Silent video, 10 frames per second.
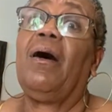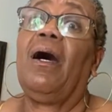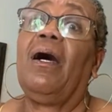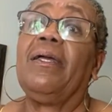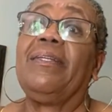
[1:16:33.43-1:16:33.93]

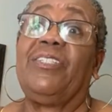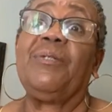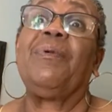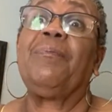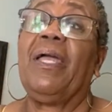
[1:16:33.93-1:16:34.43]
uh,
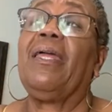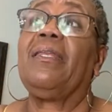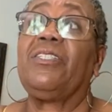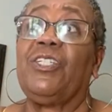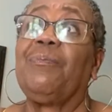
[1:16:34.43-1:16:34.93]
jimmy
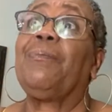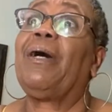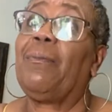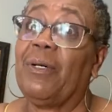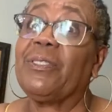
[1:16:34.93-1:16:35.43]
and jimmy
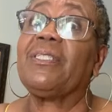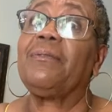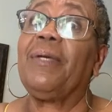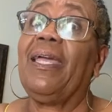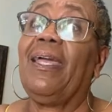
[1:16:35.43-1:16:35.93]
bought most of
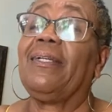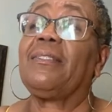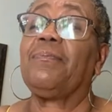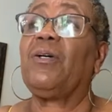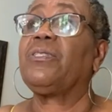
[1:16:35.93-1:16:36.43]
them
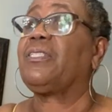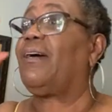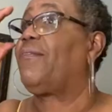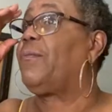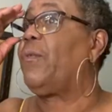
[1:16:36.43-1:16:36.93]
hats most
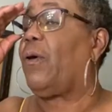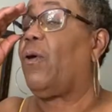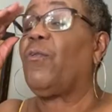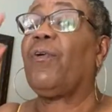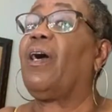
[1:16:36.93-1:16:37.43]
of them were
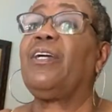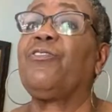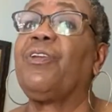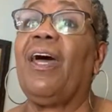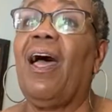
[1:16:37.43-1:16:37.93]
over a
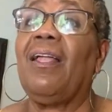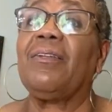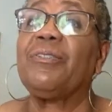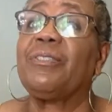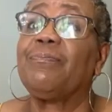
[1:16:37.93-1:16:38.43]
hundred
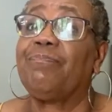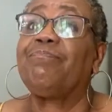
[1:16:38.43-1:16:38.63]
dollars